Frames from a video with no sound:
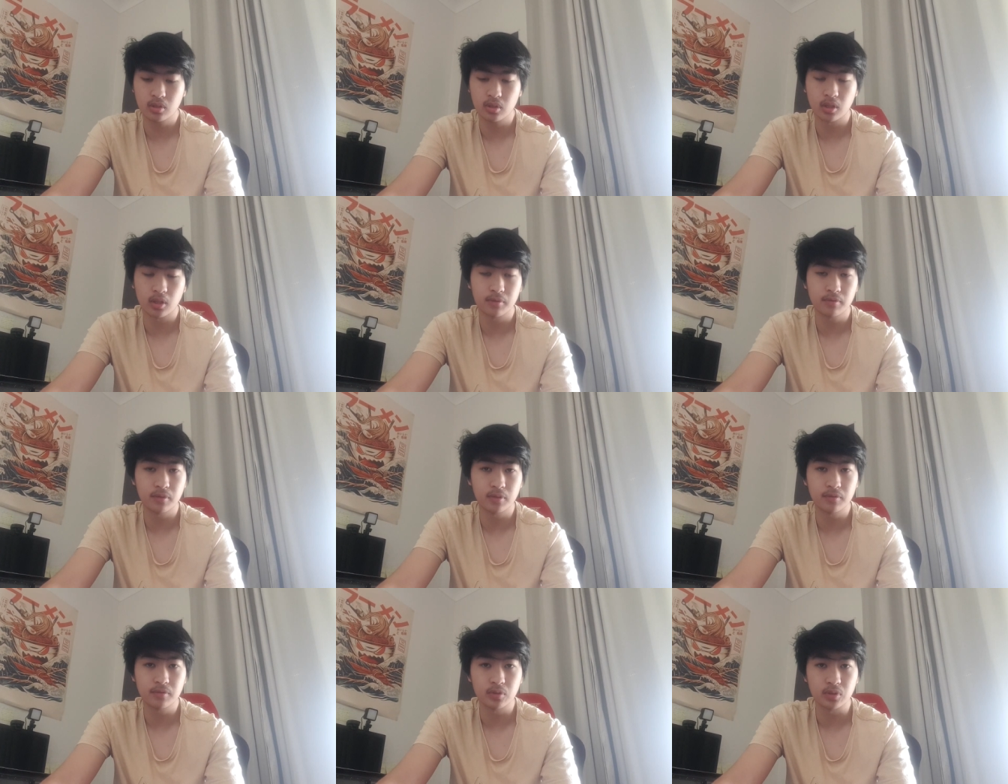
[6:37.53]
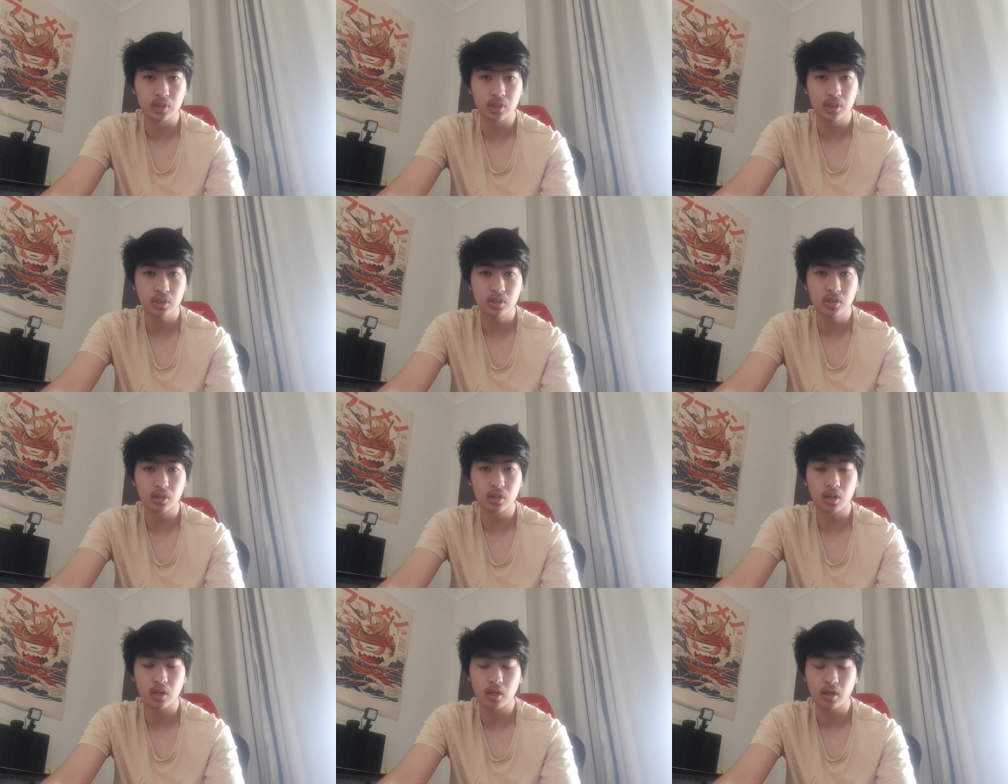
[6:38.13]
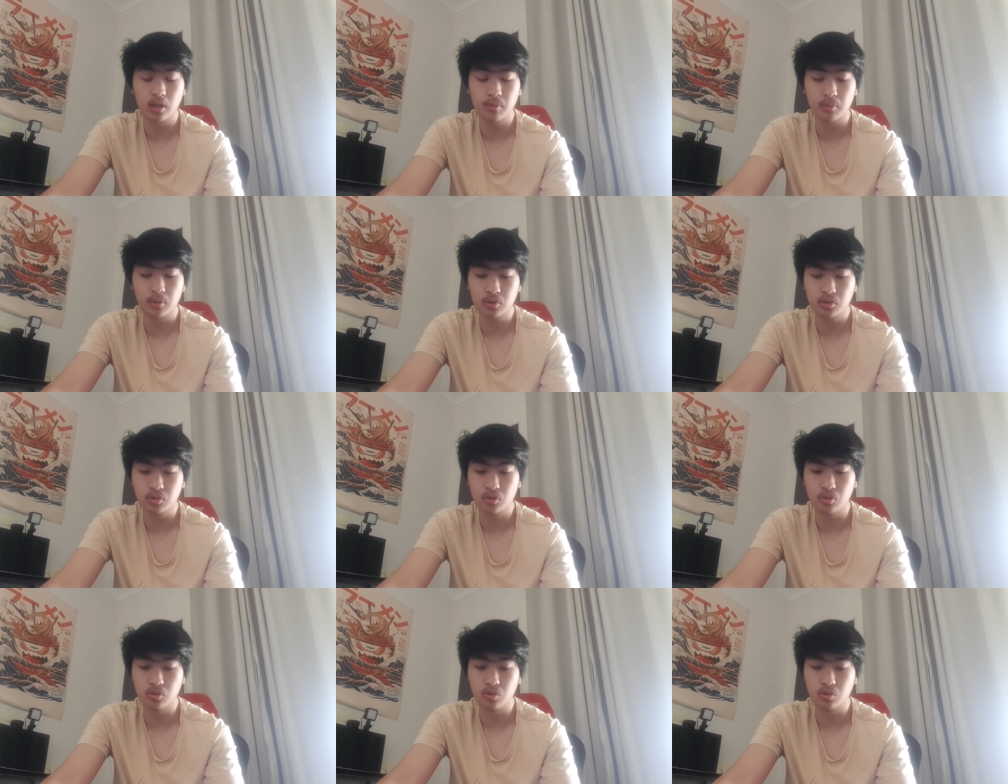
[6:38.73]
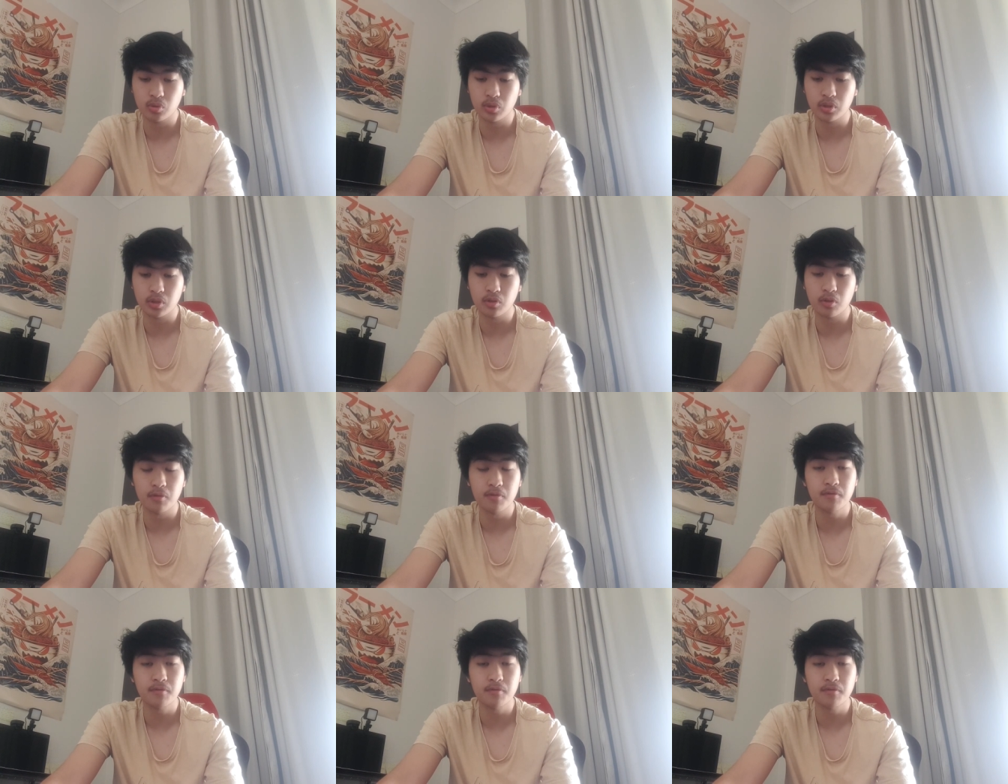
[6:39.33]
I think for this I am also doing no